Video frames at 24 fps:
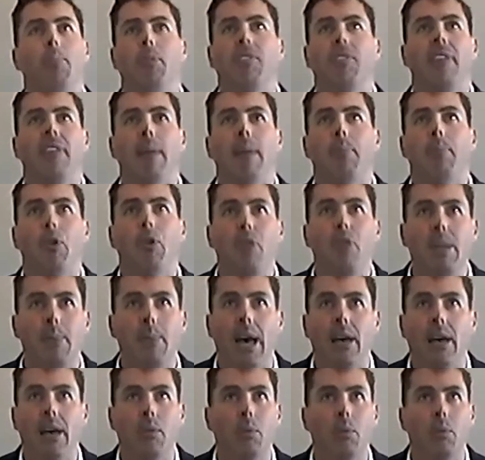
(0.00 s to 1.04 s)
S A P Ariba,
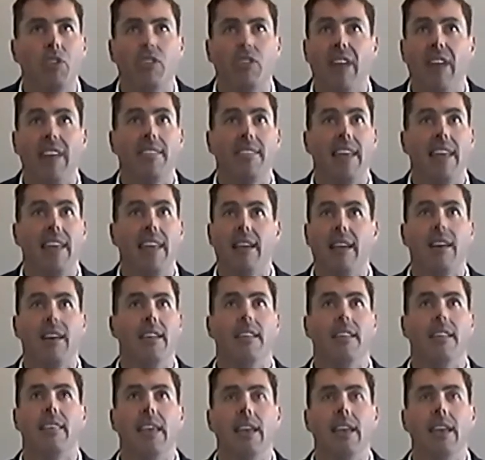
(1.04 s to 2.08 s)
which does that kind of
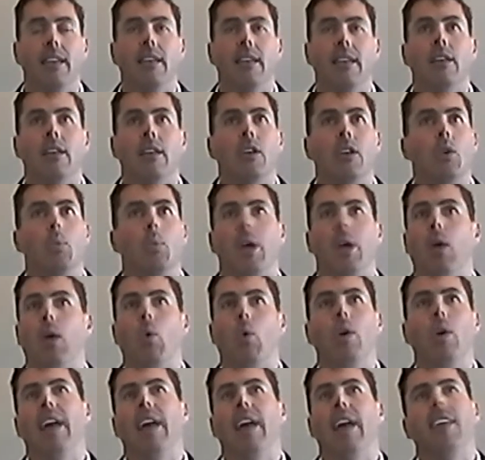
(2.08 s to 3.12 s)
thing, where
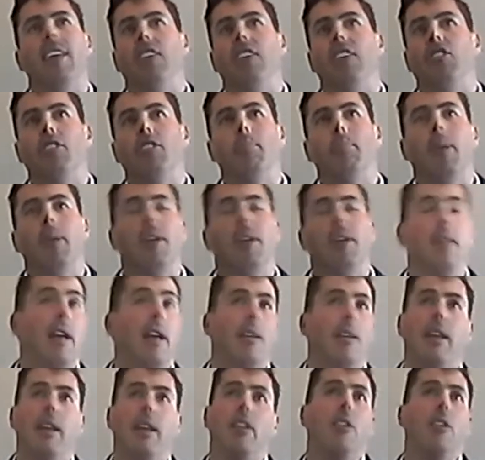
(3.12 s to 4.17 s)
organizations, and,
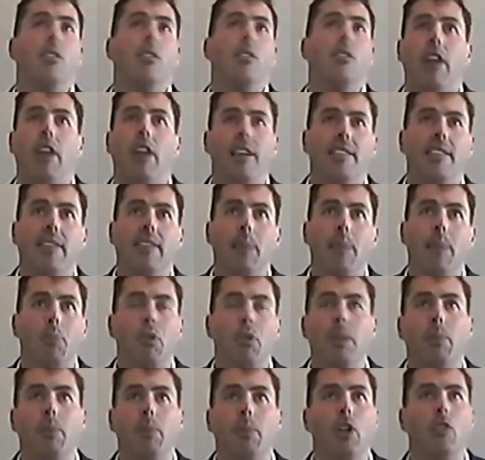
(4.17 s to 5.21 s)
and not only S A P
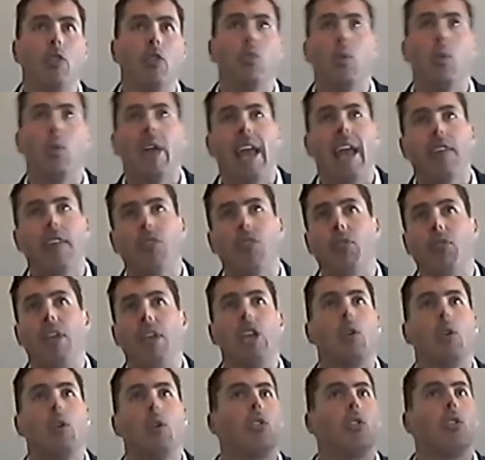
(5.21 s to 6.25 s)
Ariba, you can talk X three,
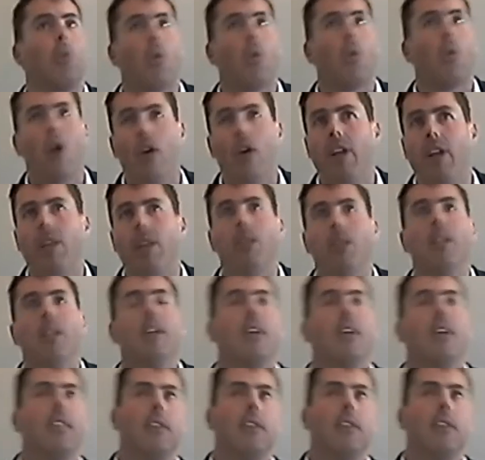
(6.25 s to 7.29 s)
you can talk Oracle,
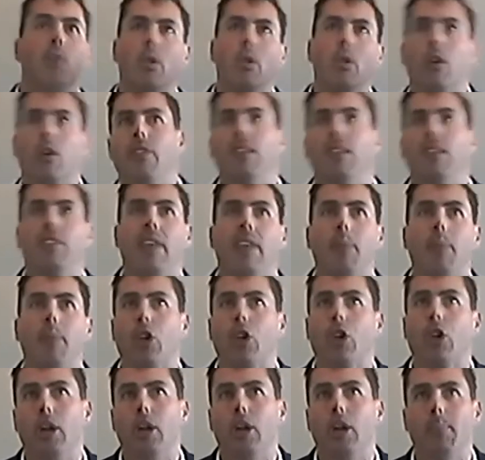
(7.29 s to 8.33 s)
they've all got their same
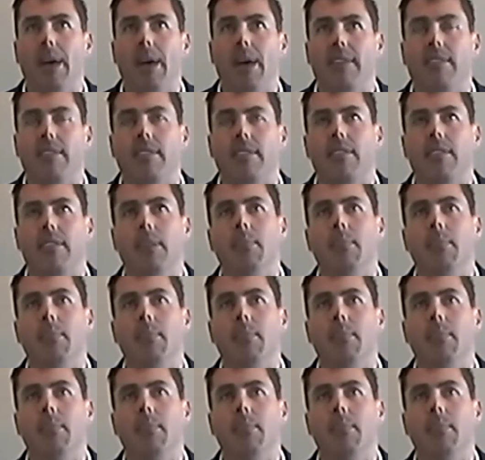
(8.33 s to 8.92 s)
procure-to-pay system.